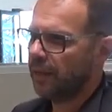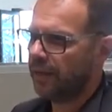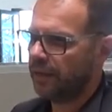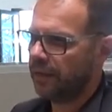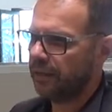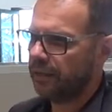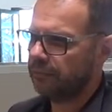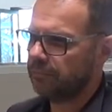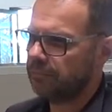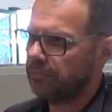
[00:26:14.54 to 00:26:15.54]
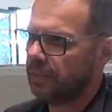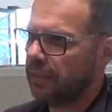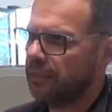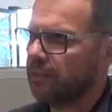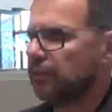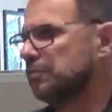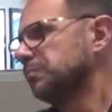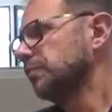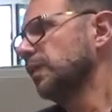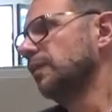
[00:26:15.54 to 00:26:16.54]
And, and so
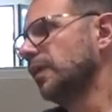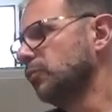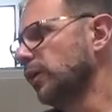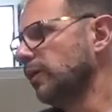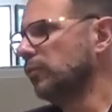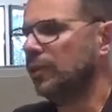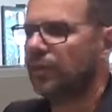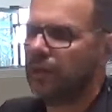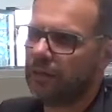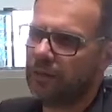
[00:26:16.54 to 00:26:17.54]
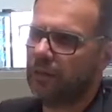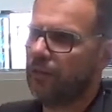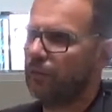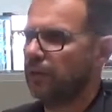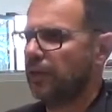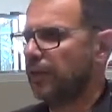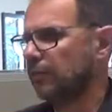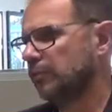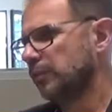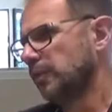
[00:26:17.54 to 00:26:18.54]
in that way, we think, you know, we kind
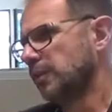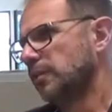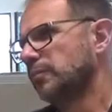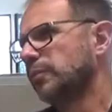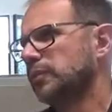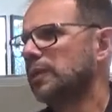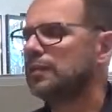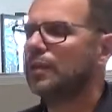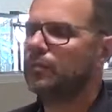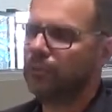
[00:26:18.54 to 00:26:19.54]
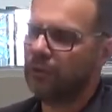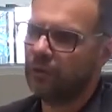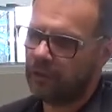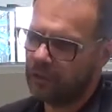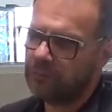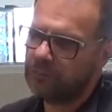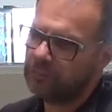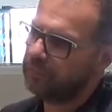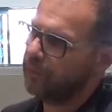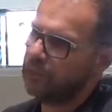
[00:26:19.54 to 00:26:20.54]
of potentially put our
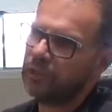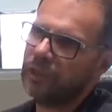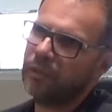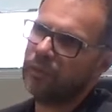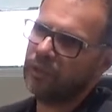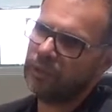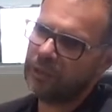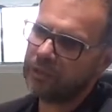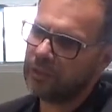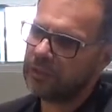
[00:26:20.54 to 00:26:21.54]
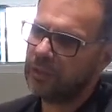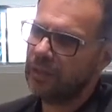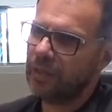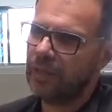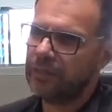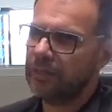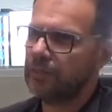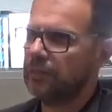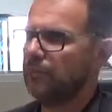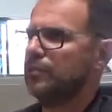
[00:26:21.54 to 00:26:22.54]
own project, our own interest as
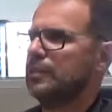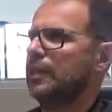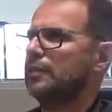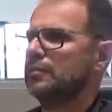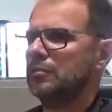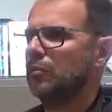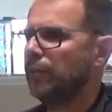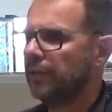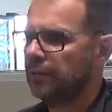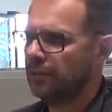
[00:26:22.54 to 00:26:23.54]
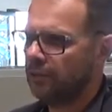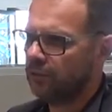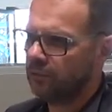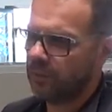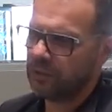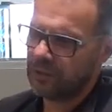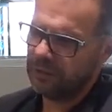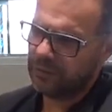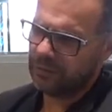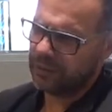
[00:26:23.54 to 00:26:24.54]
not something that is completely new because
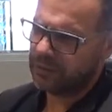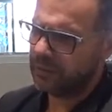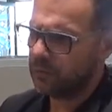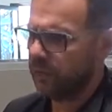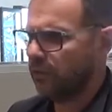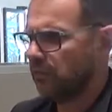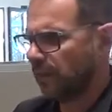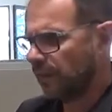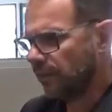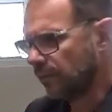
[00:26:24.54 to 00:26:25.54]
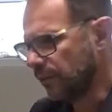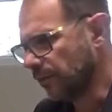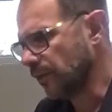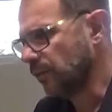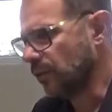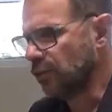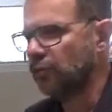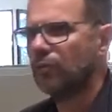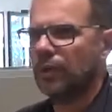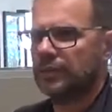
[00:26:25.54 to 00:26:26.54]
in that sense, we don't believe in, in the
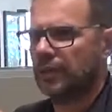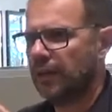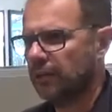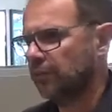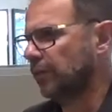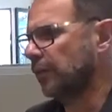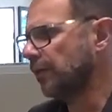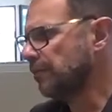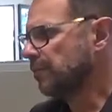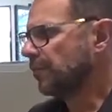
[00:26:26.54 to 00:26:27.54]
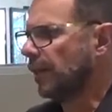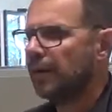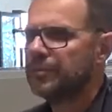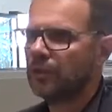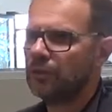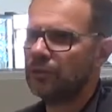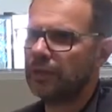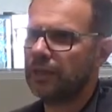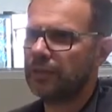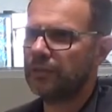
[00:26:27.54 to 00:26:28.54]
new as a kind of a absolute in
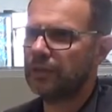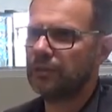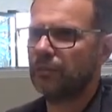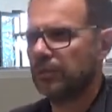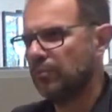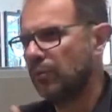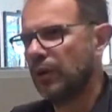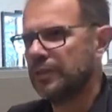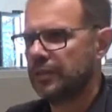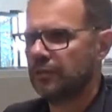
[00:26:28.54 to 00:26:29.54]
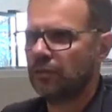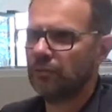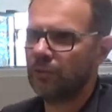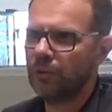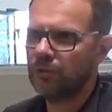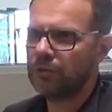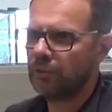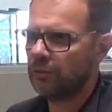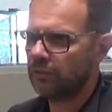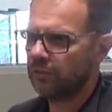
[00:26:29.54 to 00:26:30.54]
architecture, but more as a sort of
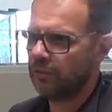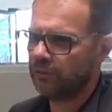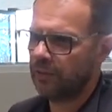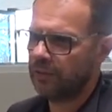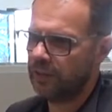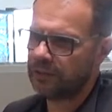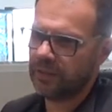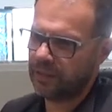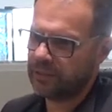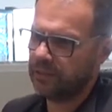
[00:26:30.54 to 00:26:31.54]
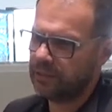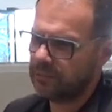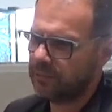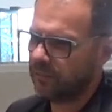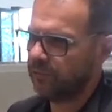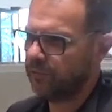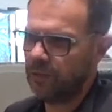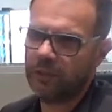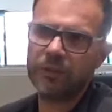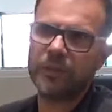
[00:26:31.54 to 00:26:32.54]
evolution of, of ideas that exist, you
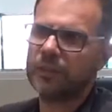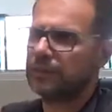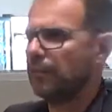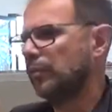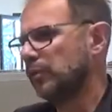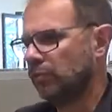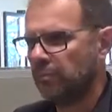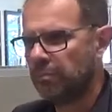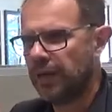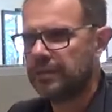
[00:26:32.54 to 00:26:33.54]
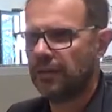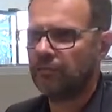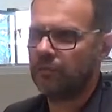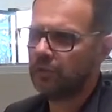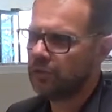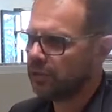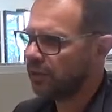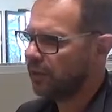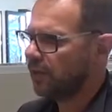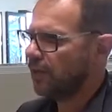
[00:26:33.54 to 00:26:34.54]
know, somewhere between past and
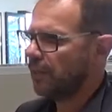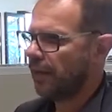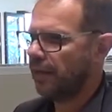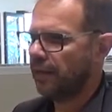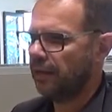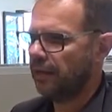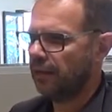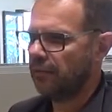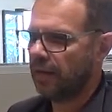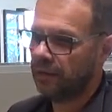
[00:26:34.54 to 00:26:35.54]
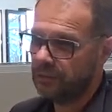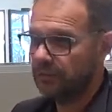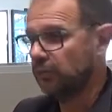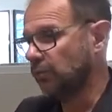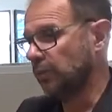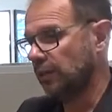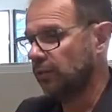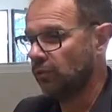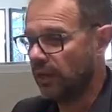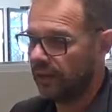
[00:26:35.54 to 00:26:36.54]
future. Uh, and also to begin
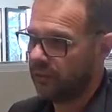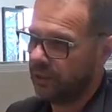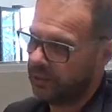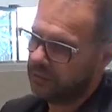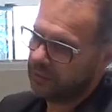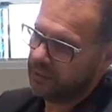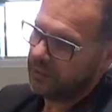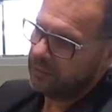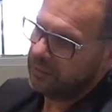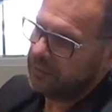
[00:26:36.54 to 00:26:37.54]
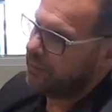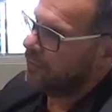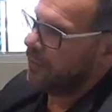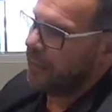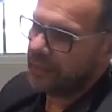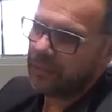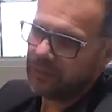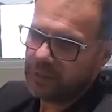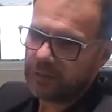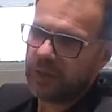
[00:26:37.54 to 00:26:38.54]
to argue that that
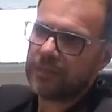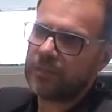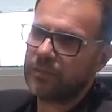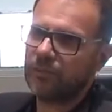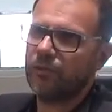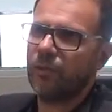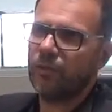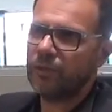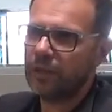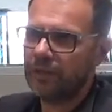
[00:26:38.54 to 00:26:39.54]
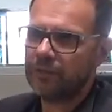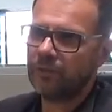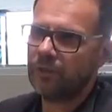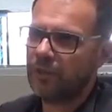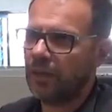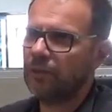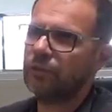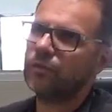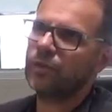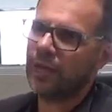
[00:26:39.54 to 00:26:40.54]
architecture has a sort of own history, and
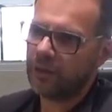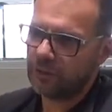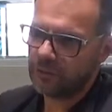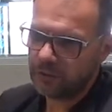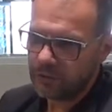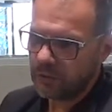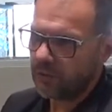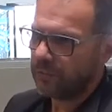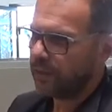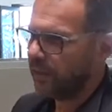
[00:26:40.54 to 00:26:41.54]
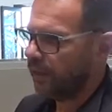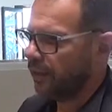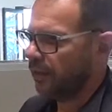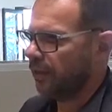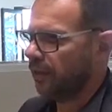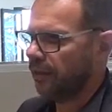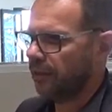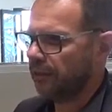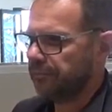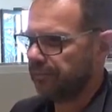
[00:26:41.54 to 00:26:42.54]
you could argue
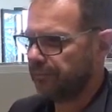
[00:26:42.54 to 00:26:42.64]
uh,